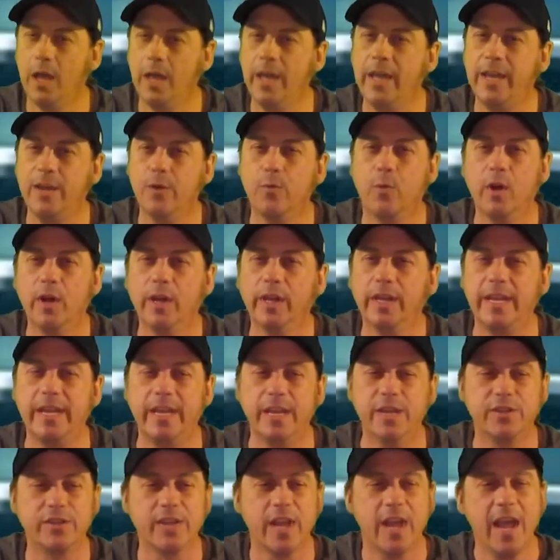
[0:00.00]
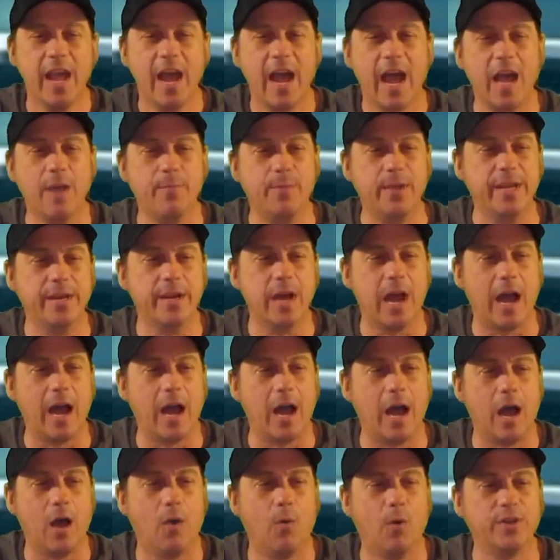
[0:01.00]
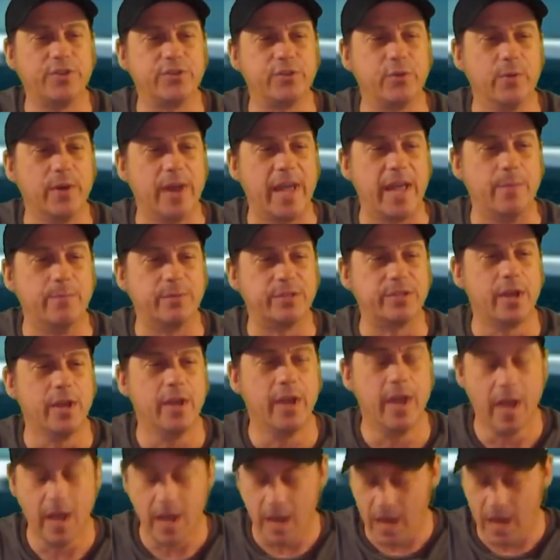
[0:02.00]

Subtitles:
He really is. I mean, what's their names?